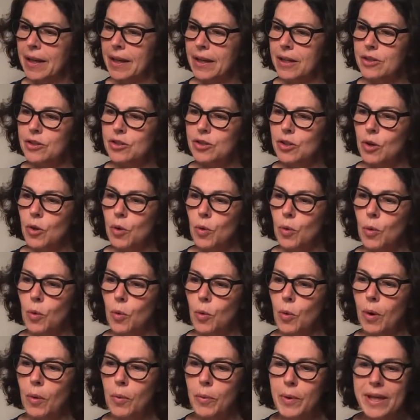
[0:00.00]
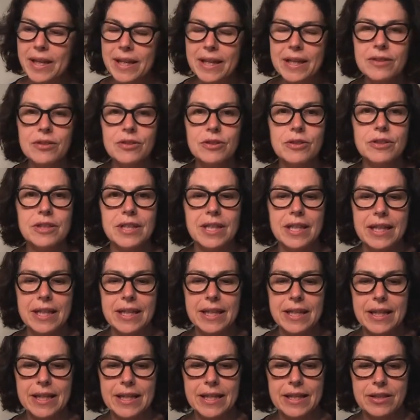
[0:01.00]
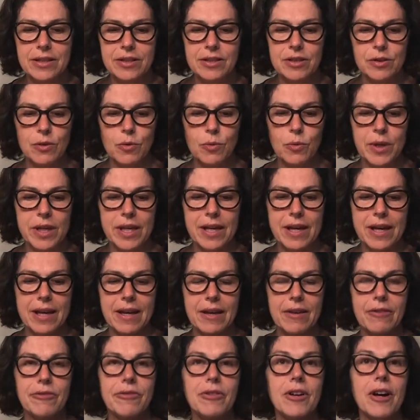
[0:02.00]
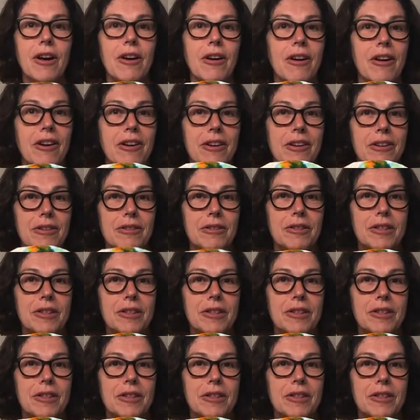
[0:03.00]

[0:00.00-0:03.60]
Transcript: So what we need today is we have our